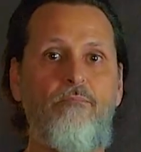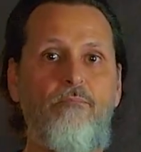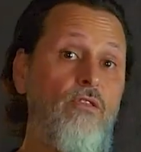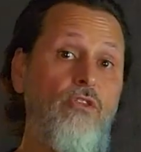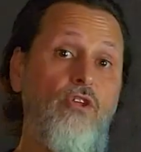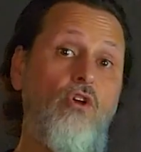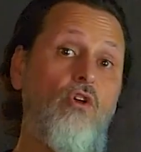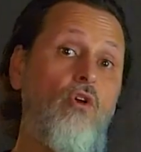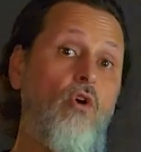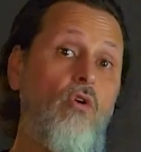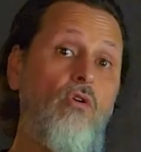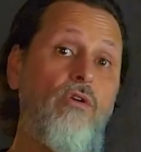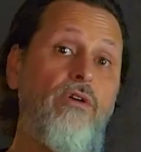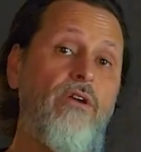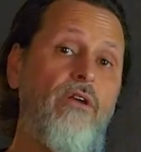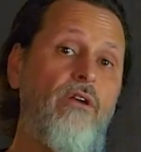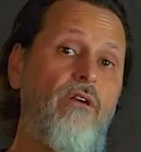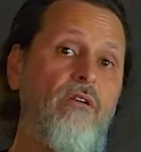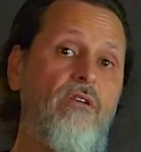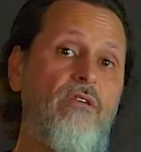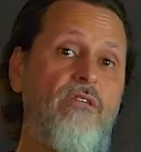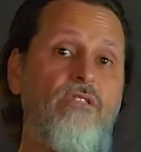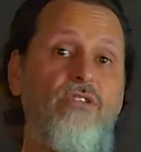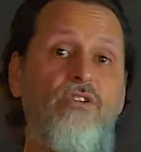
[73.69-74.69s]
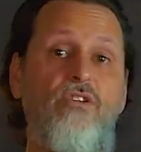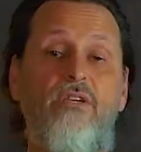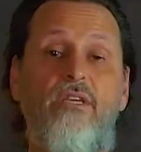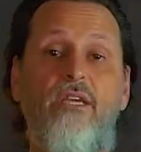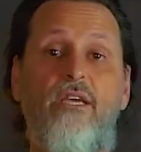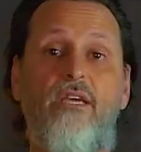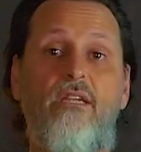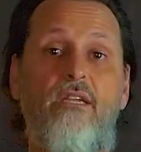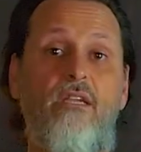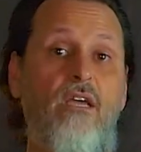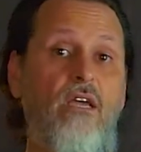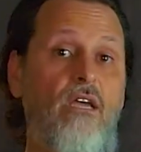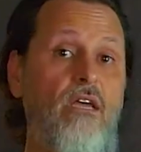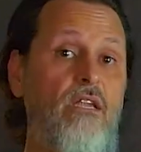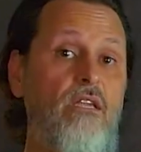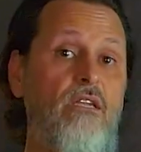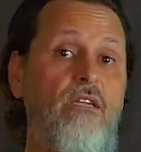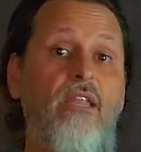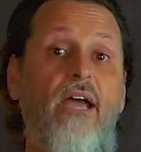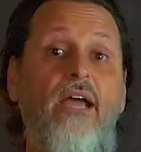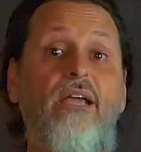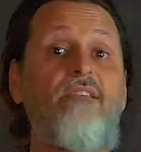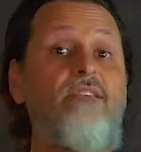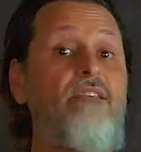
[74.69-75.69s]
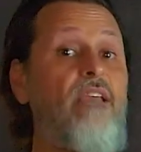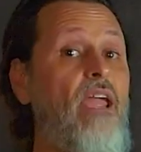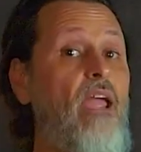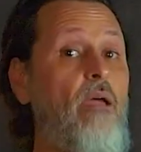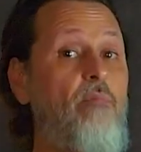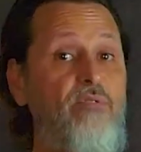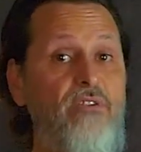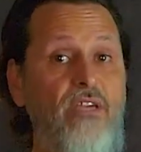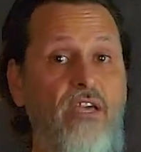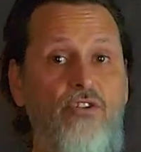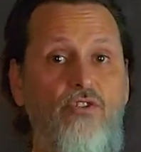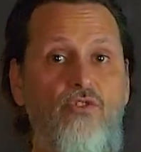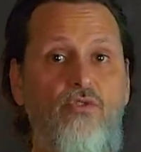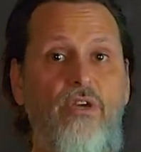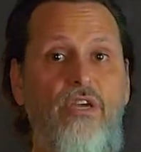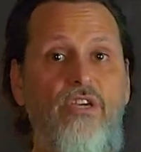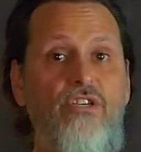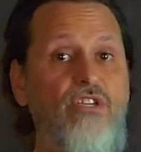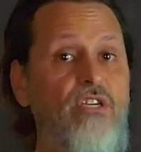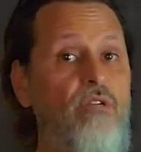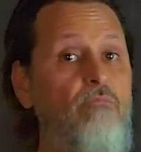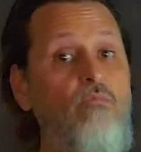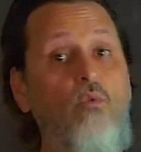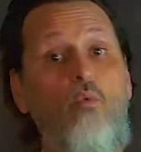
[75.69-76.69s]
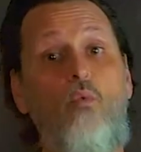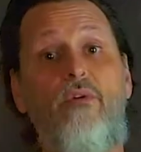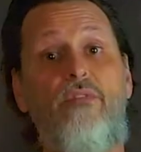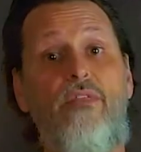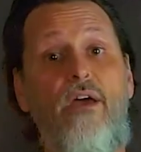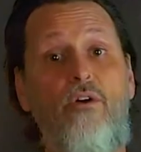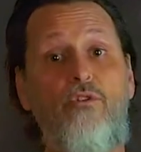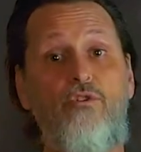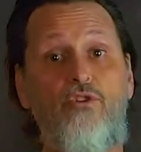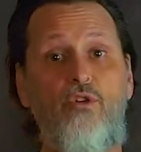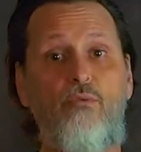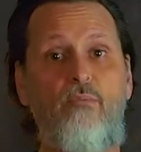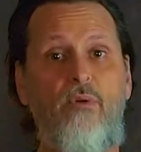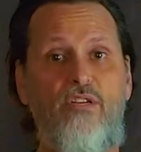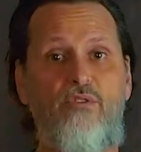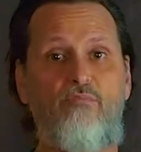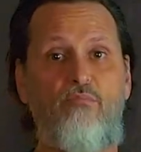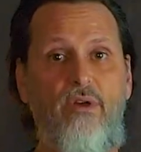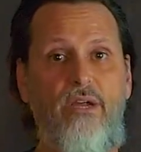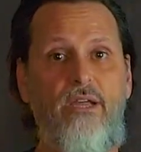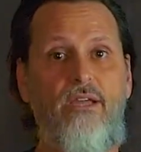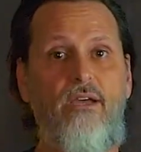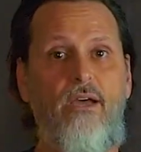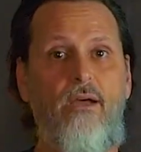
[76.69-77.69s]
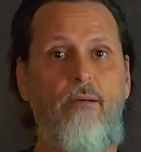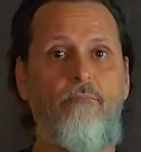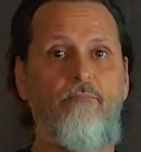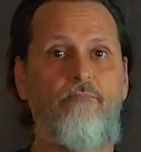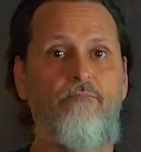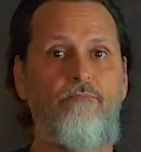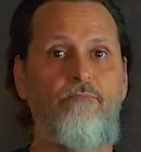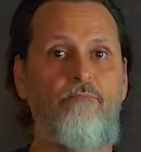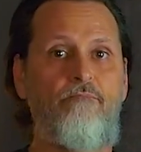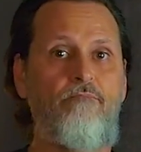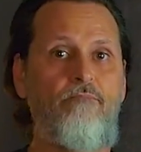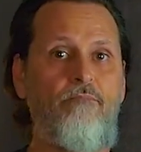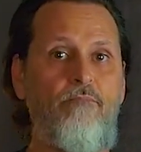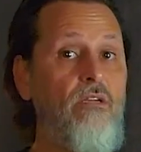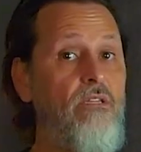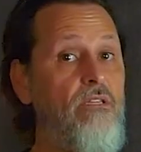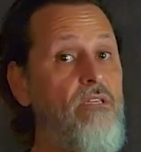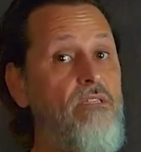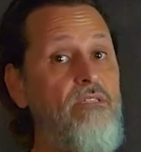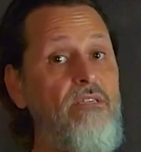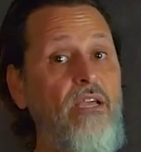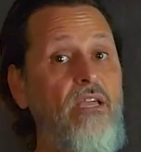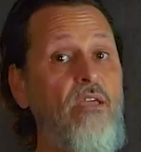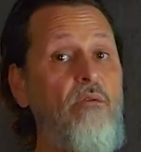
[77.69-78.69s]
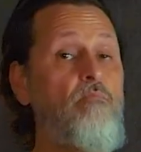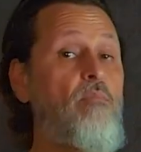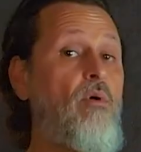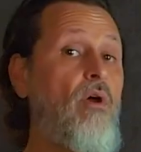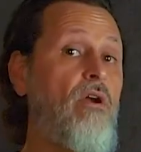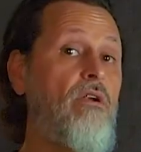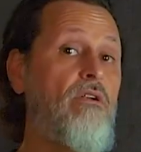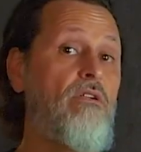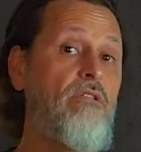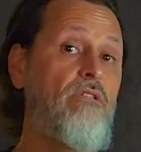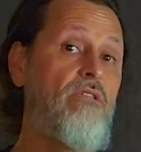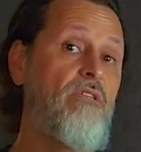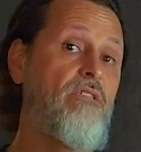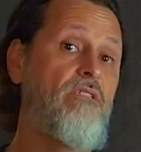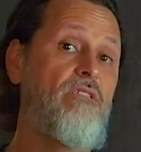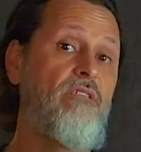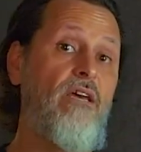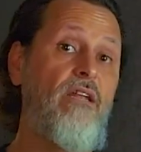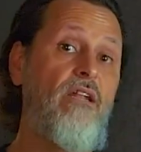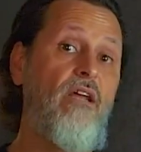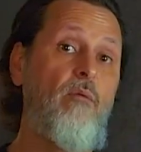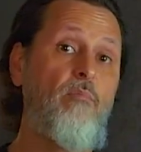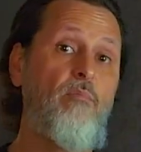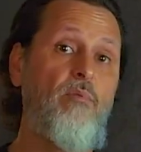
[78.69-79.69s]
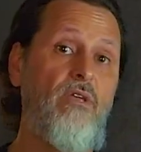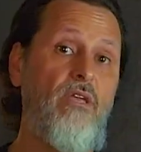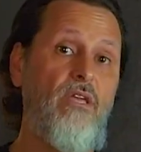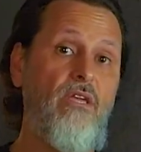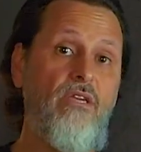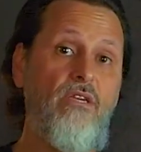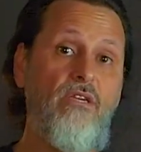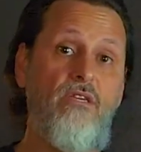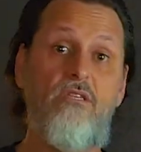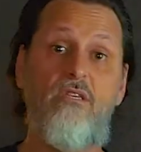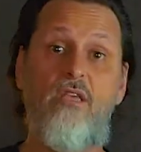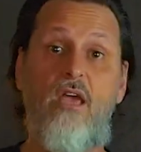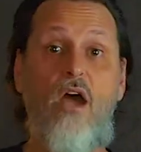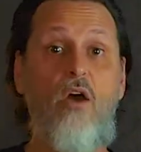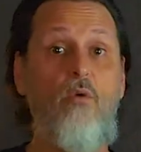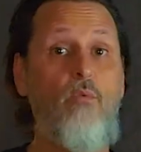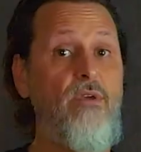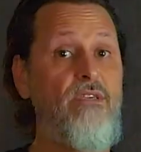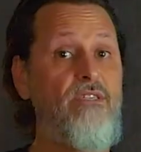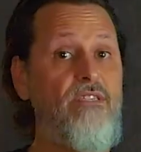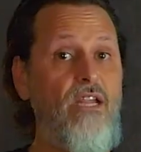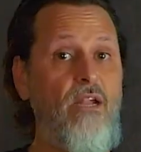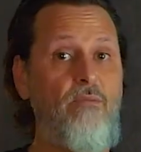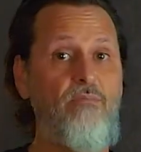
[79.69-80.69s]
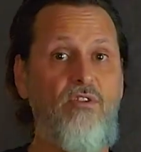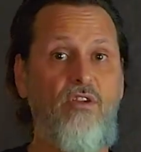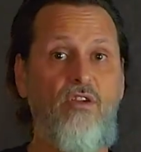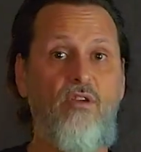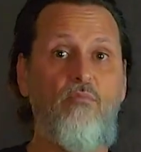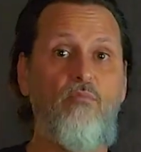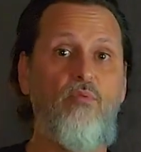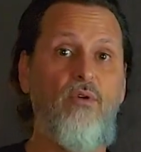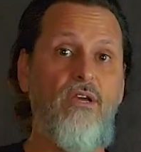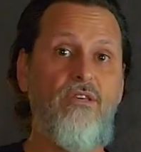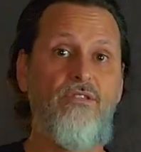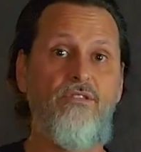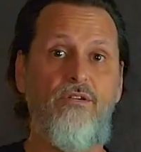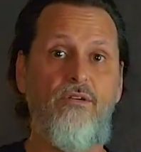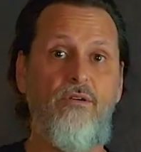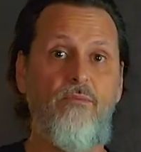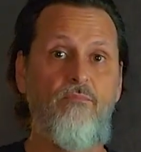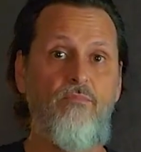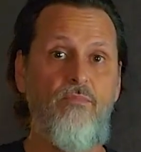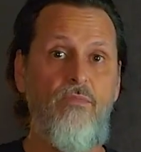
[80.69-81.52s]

The goal here is to get a nice amp saturation, but without too much breakup. The second part to this setup is how we set up the compressor.